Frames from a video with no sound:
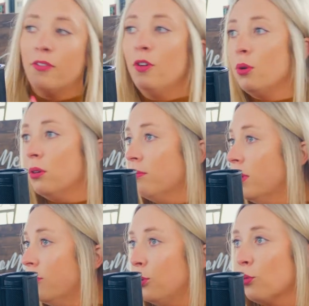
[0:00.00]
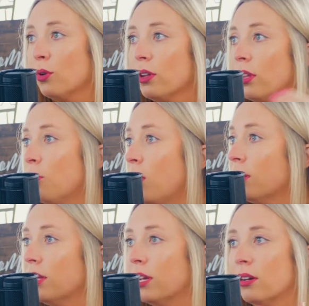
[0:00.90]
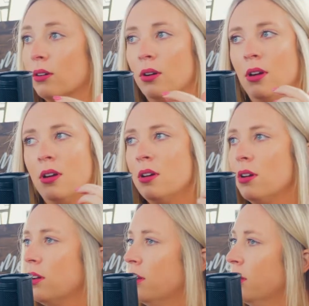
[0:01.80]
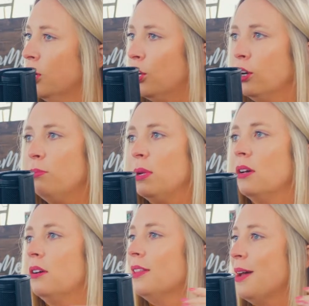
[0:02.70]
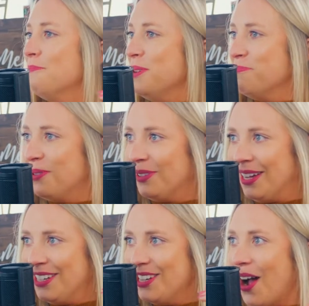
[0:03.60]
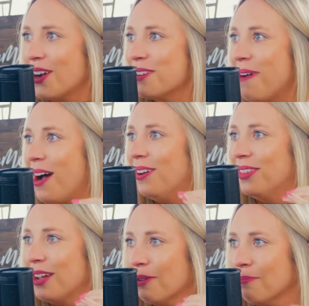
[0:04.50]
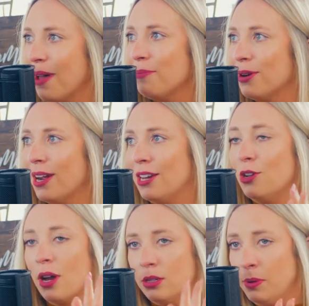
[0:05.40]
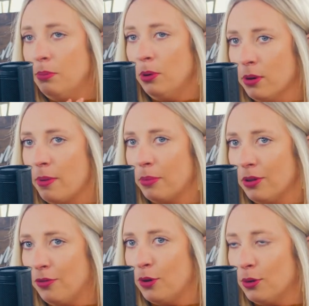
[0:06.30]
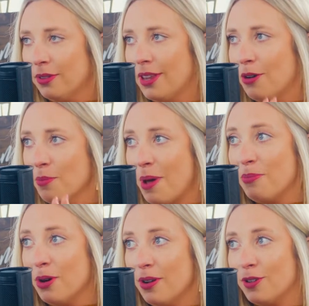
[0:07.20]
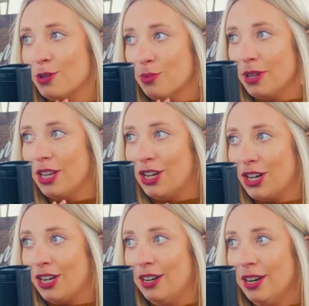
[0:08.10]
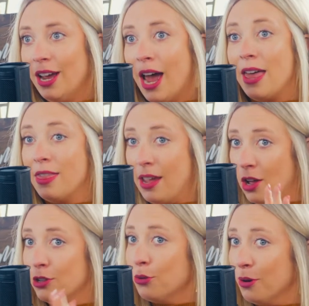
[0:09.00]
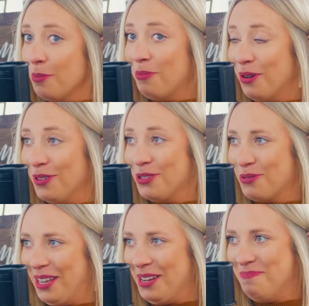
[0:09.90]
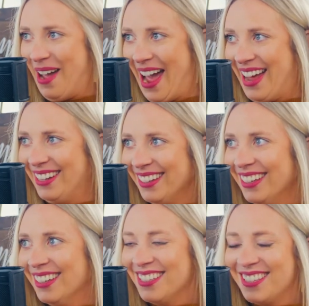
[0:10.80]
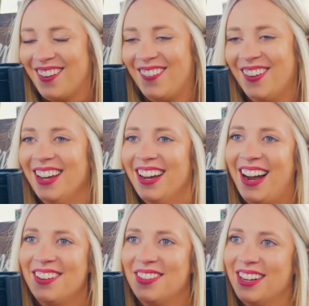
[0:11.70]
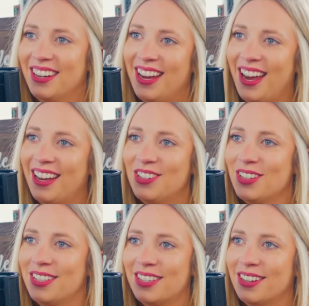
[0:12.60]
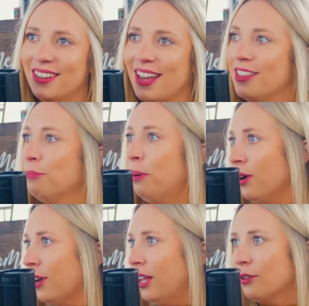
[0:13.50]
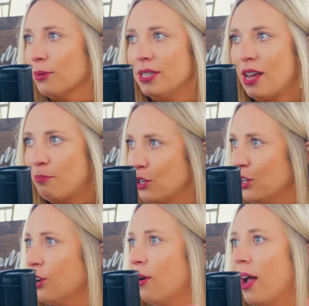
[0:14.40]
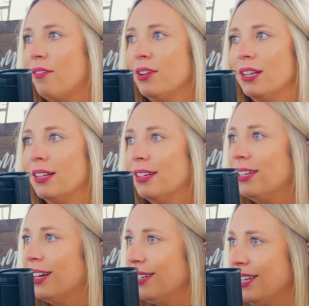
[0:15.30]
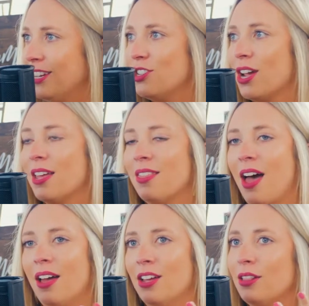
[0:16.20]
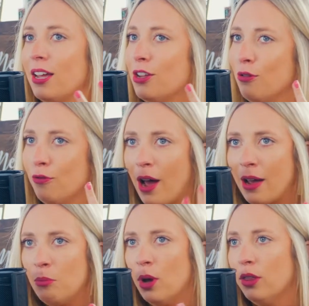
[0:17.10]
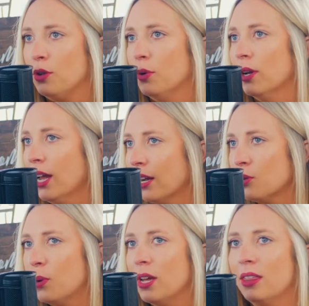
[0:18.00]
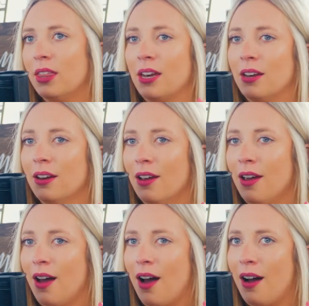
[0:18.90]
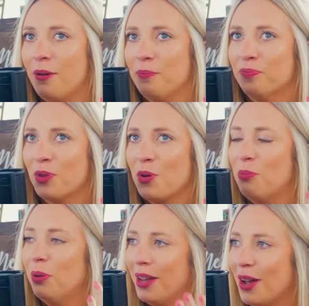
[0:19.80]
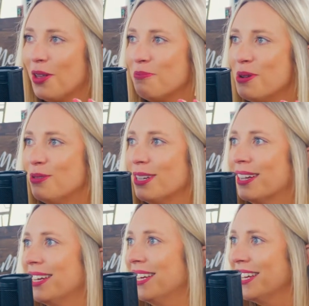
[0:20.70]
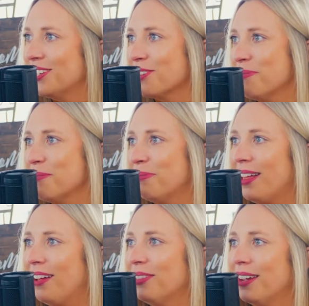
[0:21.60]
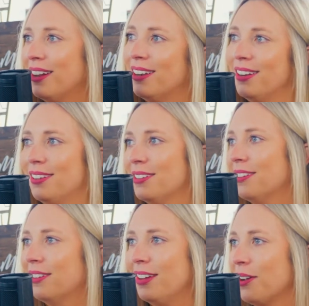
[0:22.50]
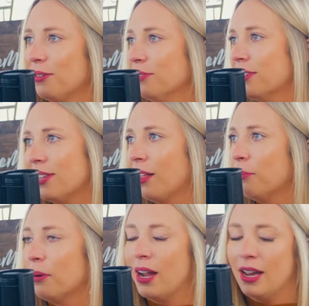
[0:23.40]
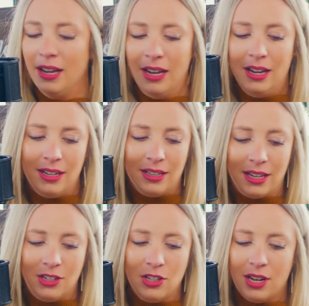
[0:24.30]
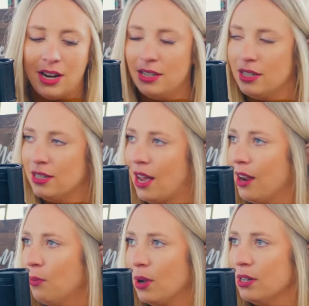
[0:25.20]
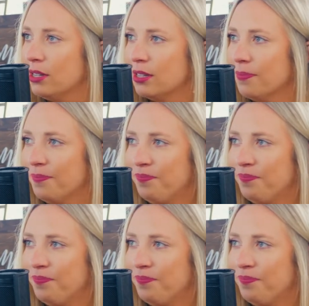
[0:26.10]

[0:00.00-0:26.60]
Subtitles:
food. If you really want like a good meal that people like talk about and they remember, and you guys, people remember the food. They remember if it's really good, and they also remember if it's really bad. So, and just like the party, the reception, having a DJ that like you vibe with, you connect with, and will play all the music and get your people out there and, celebrate. Like just kind of decide what's